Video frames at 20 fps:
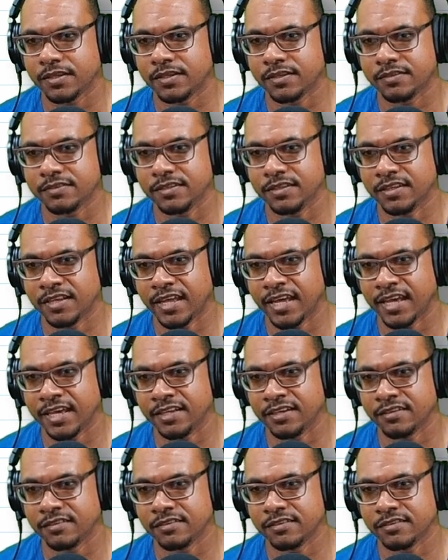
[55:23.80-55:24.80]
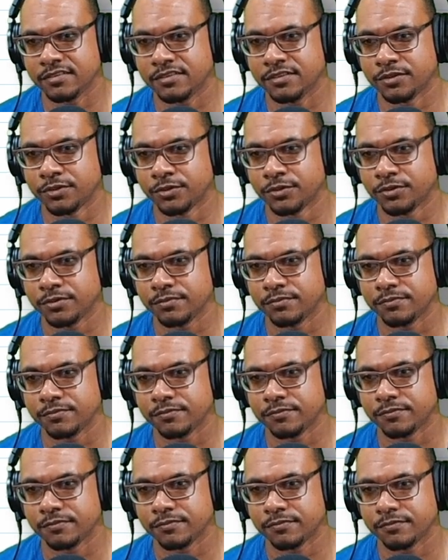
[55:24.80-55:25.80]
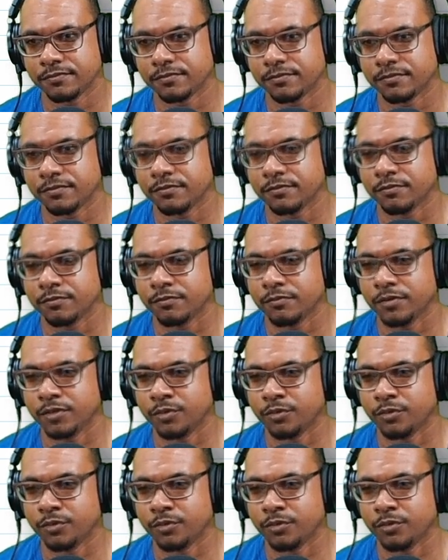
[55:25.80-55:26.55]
is the 9, 0. We